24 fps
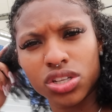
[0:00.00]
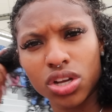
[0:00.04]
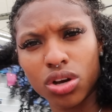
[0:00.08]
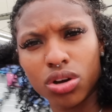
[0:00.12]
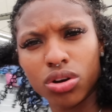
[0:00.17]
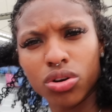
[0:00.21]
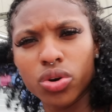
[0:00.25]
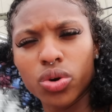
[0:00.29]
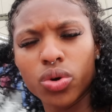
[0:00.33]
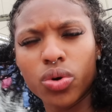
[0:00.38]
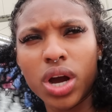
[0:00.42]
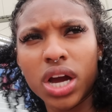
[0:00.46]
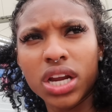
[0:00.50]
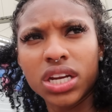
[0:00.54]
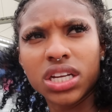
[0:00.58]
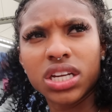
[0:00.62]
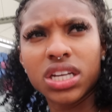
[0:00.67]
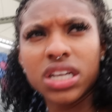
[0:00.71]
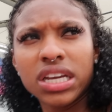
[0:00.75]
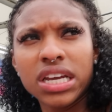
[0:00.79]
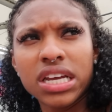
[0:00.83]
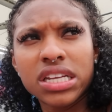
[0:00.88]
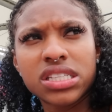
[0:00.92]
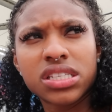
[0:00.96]
so I
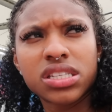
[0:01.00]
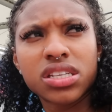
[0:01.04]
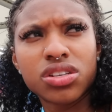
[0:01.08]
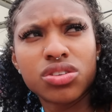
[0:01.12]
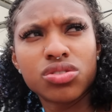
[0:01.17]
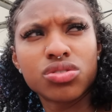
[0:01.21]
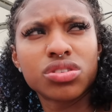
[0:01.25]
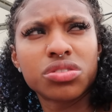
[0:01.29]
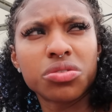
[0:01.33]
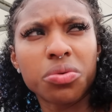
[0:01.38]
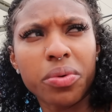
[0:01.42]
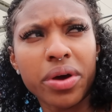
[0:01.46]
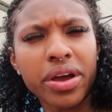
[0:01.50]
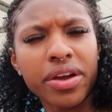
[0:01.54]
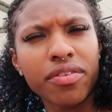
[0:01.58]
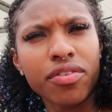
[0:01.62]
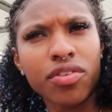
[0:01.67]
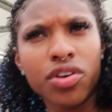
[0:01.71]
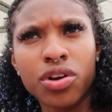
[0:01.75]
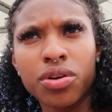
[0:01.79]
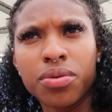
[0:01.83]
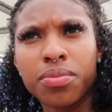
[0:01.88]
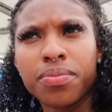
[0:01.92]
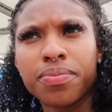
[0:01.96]
didn't get to use the weight
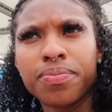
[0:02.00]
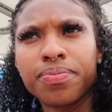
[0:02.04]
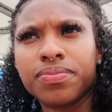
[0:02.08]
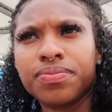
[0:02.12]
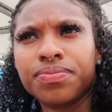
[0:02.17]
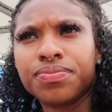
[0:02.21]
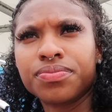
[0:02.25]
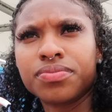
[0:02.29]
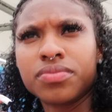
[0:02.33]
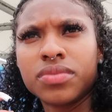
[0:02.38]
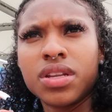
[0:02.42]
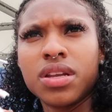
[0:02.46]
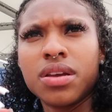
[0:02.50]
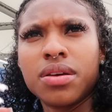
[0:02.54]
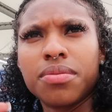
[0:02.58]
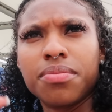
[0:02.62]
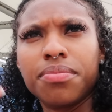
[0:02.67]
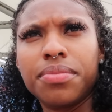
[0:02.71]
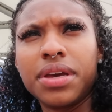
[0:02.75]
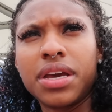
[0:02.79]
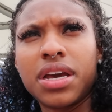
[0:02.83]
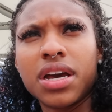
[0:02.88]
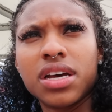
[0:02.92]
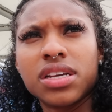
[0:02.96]
room
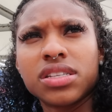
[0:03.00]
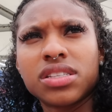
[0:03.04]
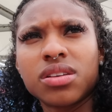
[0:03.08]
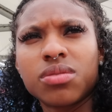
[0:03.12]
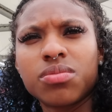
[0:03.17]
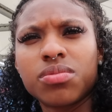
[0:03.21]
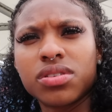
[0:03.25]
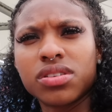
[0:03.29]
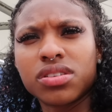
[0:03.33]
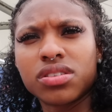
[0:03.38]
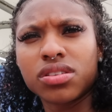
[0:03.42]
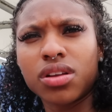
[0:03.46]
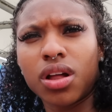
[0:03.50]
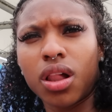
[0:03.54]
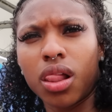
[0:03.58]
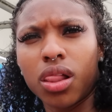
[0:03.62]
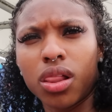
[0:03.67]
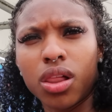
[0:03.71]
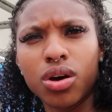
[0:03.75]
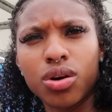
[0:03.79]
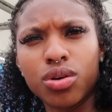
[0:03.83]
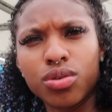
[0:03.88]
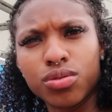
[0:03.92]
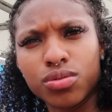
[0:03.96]
because it was
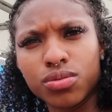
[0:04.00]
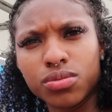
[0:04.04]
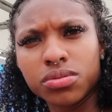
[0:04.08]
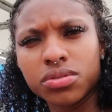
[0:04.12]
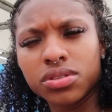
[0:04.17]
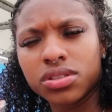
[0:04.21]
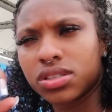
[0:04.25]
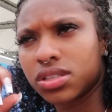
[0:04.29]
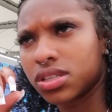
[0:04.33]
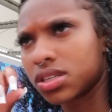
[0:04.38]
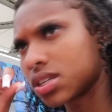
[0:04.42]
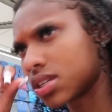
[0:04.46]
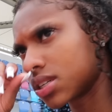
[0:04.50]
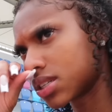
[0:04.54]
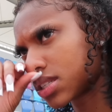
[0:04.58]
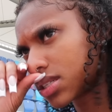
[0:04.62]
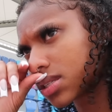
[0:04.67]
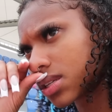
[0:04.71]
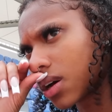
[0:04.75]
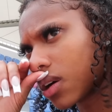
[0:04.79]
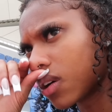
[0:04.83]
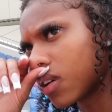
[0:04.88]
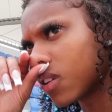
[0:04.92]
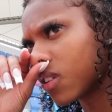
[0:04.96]
closed.
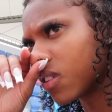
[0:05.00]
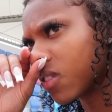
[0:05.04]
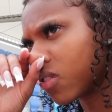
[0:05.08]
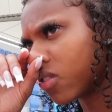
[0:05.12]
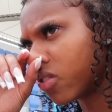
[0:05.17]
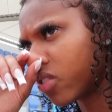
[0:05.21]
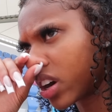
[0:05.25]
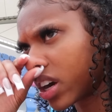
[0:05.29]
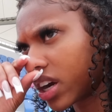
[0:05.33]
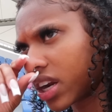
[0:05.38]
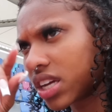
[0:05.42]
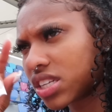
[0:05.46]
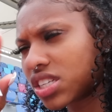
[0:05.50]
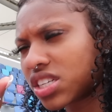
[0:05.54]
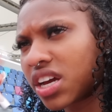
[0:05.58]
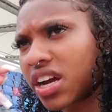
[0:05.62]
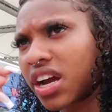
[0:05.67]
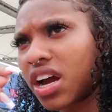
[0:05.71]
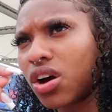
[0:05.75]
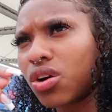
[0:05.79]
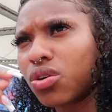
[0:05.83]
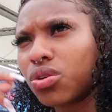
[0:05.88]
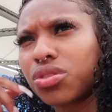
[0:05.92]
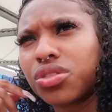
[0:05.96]
So we're gonna check
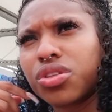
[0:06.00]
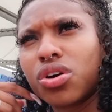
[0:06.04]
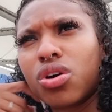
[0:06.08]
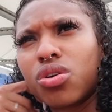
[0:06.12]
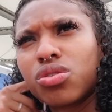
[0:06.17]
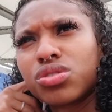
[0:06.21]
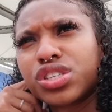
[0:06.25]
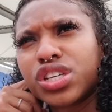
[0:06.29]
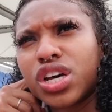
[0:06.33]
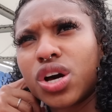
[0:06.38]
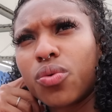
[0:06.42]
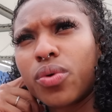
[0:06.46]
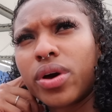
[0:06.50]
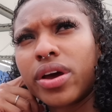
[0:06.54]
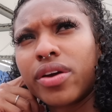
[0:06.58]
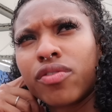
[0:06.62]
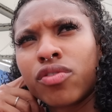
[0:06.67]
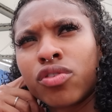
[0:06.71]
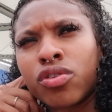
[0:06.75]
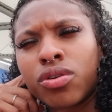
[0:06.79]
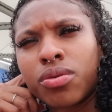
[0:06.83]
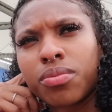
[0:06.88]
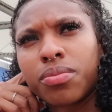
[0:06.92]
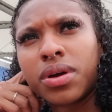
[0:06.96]
out the hotel weight
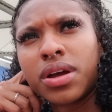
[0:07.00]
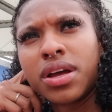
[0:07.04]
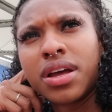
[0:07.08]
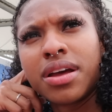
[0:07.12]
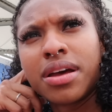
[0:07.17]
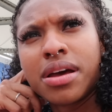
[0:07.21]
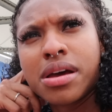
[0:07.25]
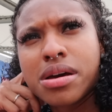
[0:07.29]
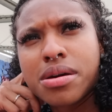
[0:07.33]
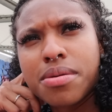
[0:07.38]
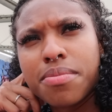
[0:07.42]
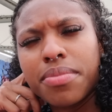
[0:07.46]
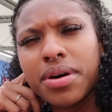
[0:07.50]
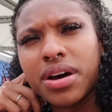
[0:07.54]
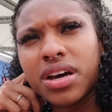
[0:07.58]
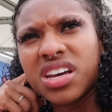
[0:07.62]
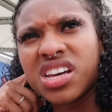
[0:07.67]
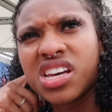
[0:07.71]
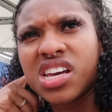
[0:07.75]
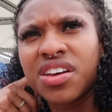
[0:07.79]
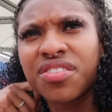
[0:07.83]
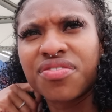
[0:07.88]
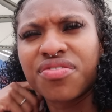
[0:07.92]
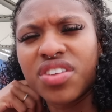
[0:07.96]
room. But
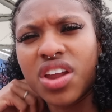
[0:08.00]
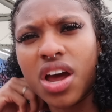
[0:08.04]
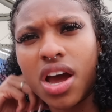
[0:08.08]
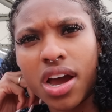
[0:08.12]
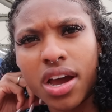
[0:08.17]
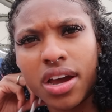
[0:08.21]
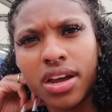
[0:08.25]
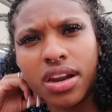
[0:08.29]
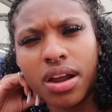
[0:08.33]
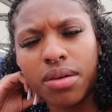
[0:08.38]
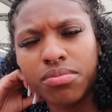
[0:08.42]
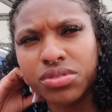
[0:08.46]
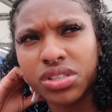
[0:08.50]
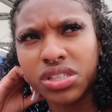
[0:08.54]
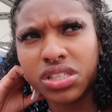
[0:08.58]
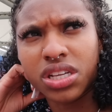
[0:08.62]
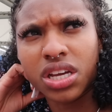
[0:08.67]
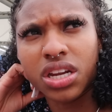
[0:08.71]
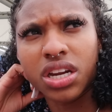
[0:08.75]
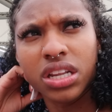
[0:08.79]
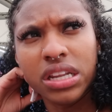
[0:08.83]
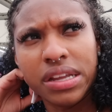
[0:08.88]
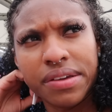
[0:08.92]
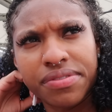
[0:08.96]
if not, I'm just
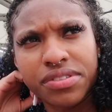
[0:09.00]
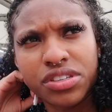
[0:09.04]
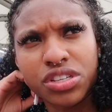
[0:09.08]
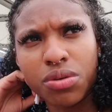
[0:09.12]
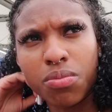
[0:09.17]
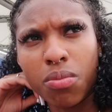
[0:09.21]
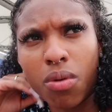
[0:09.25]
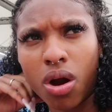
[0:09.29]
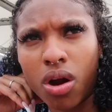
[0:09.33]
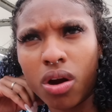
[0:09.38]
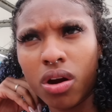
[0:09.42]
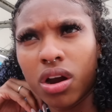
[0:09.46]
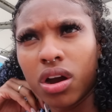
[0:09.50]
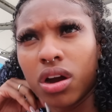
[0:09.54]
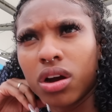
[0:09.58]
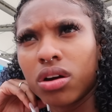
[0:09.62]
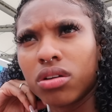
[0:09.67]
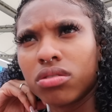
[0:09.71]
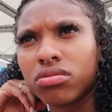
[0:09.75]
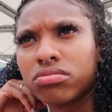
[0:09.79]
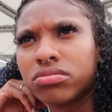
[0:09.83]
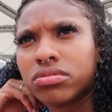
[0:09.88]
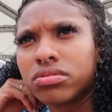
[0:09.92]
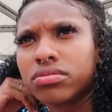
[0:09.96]
gonna lift
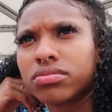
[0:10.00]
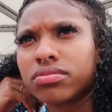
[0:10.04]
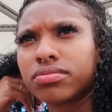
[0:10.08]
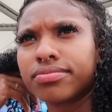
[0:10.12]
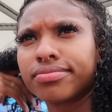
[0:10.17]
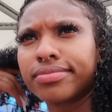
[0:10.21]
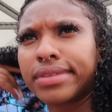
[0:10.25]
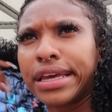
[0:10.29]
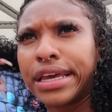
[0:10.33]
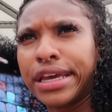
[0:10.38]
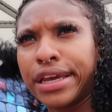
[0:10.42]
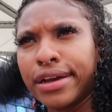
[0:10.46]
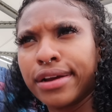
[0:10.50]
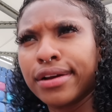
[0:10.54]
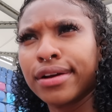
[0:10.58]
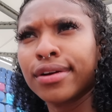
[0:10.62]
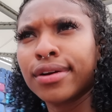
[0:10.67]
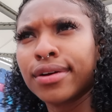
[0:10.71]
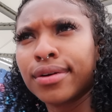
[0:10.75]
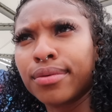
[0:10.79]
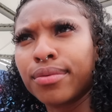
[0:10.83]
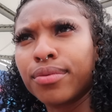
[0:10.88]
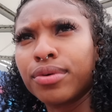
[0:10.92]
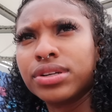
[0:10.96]
tomorrow
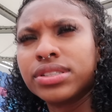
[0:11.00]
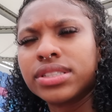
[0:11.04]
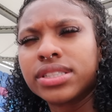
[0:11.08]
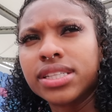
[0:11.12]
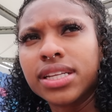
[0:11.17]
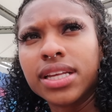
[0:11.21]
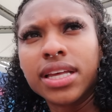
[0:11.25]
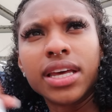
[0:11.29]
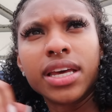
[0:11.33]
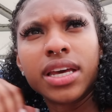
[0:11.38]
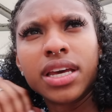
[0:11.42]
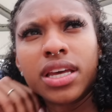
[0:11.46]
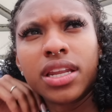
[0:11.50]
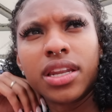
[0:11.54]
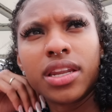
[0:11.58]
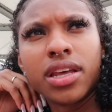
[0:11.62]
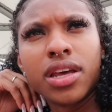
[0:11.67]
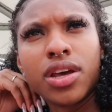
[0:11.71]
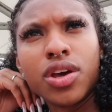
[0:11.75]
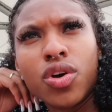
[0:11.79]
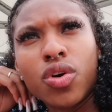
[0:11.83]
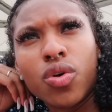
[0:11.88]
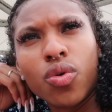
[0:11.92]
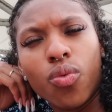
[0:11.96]
here once
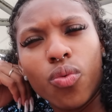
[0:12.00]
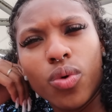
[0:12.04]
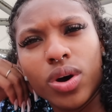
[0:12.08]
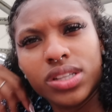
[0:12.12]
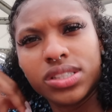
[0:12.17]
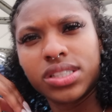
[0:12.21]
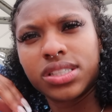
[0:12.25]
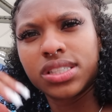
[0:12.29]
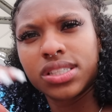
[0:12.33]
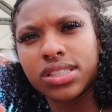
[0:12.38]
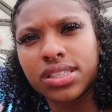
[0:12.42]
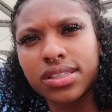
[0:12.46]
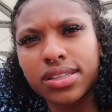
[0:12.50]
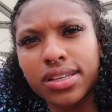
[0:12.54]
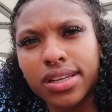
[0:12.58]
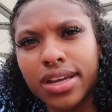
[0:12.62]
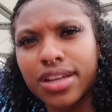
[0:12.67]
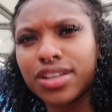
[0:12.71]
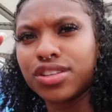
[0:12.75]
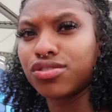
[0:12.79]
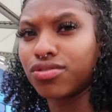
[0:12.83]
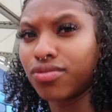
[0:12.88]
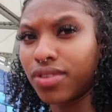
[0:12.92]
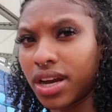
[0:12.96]
again, once
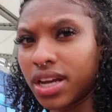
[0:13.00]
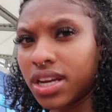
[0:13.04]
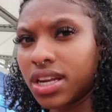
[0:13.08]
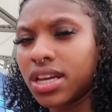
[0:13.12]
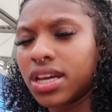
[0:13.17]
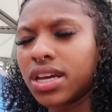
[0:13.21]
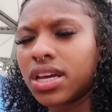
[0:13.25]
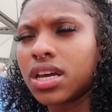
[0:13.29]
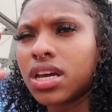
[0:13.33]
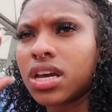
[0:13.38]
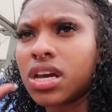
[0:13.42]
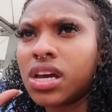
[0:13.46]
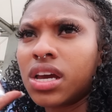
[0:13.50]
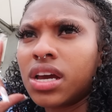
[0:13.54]
it's ready.